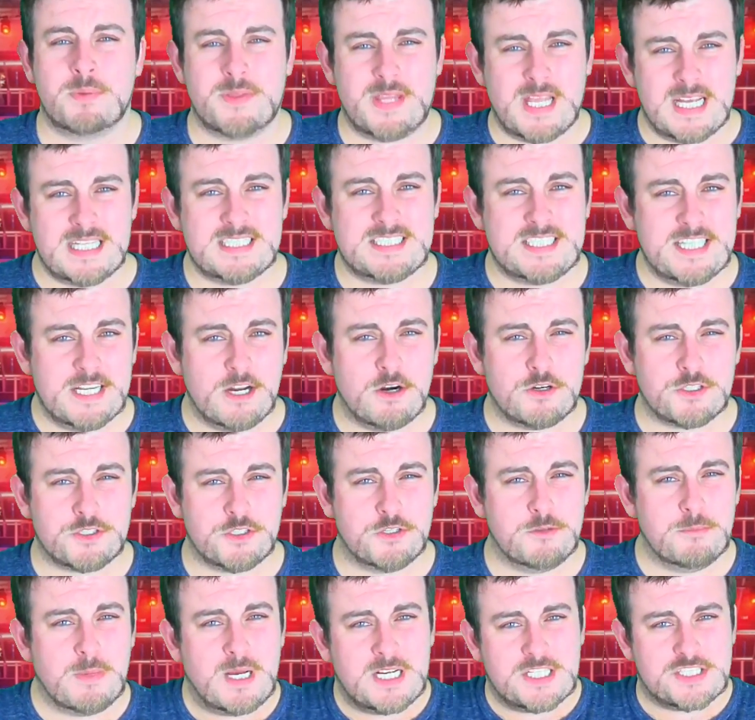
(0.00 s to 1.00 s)
But then
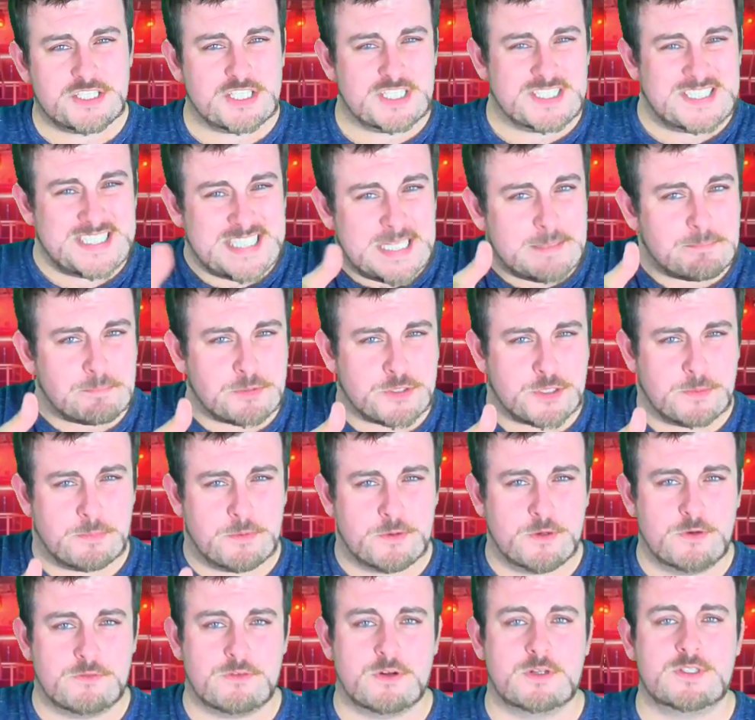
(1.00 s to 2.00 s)
TR2 managed to tip
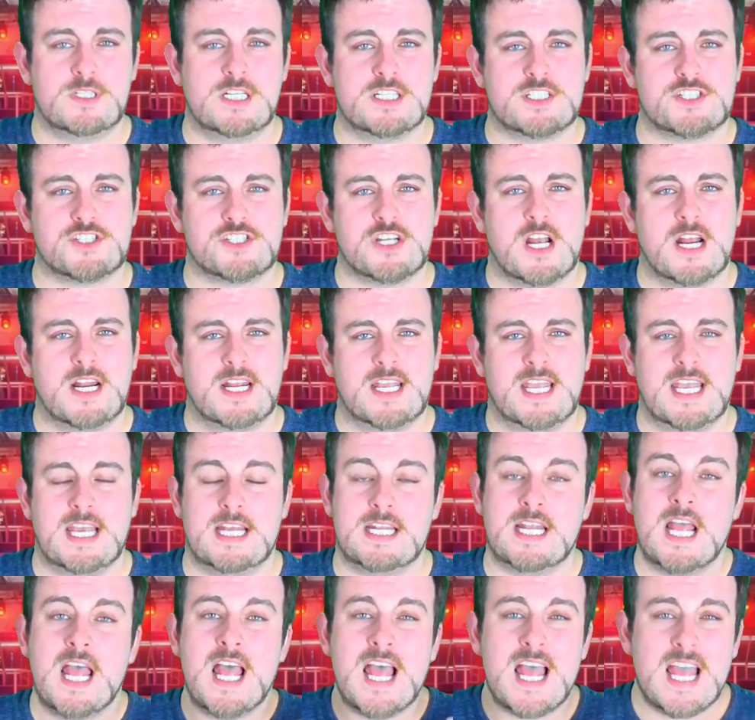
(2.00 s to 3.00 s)
Supernova onto its side
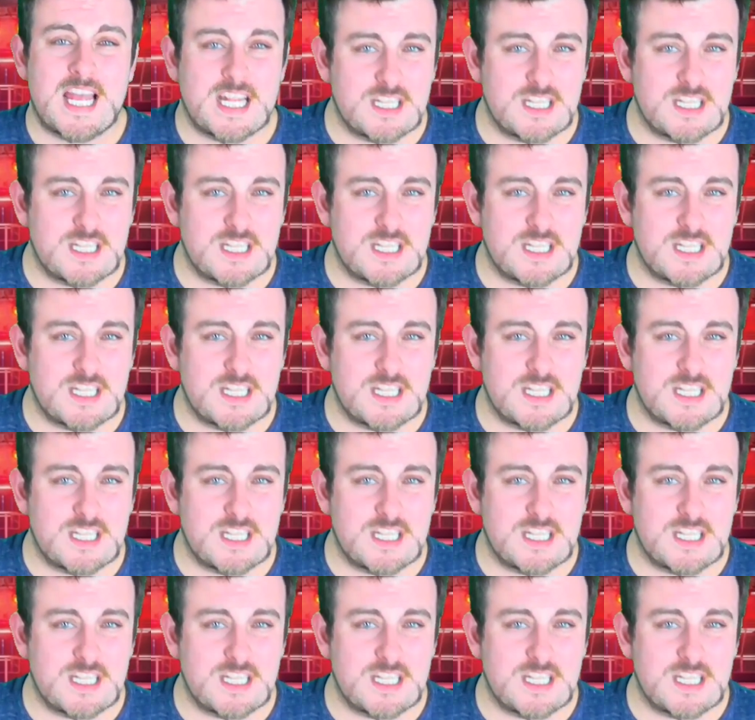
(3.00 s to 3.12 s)
again.